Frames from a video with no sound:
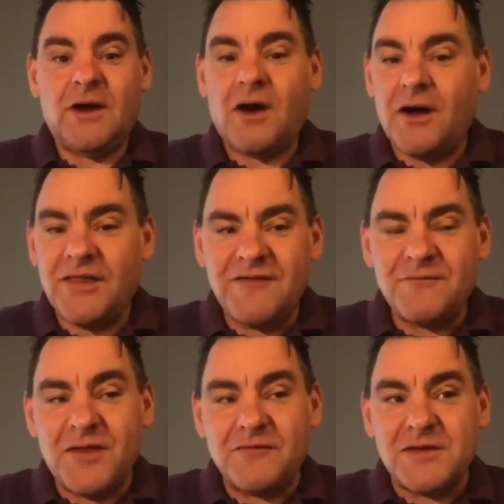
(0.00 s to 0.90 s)

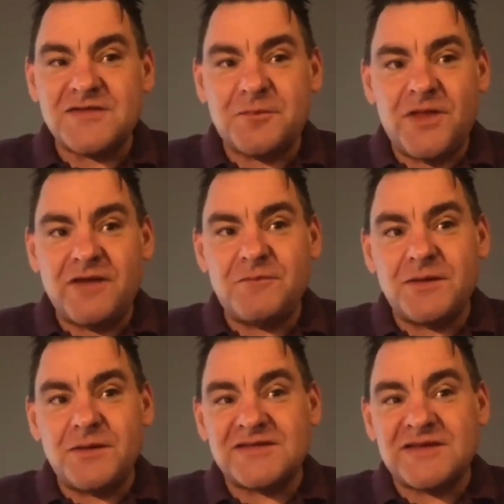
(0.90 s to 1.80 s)
They've
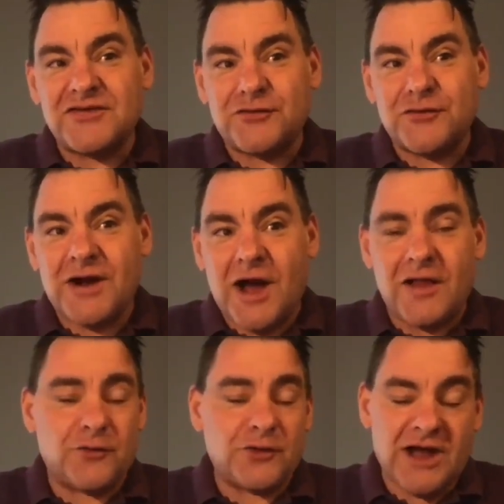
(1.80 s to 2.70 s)
been censoring
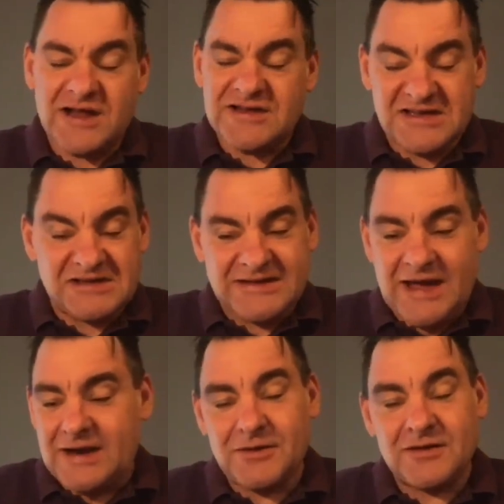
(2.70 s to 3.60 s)
Hollywood content. It's got
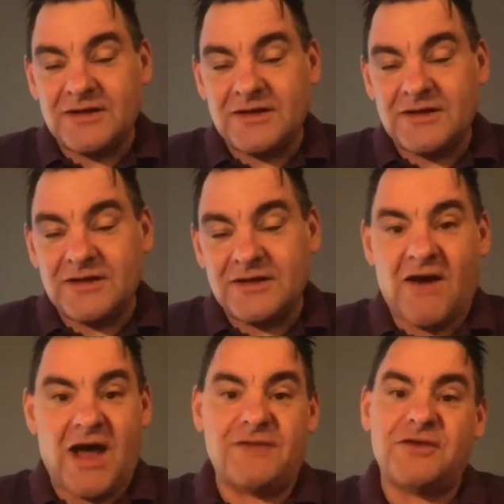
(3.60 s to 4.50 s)
to be at least
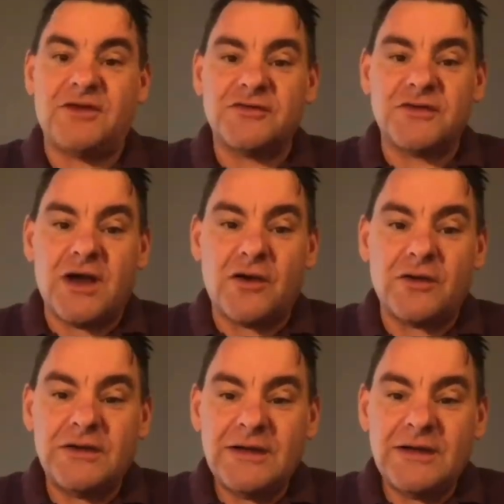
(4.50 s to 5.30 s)
5 years now.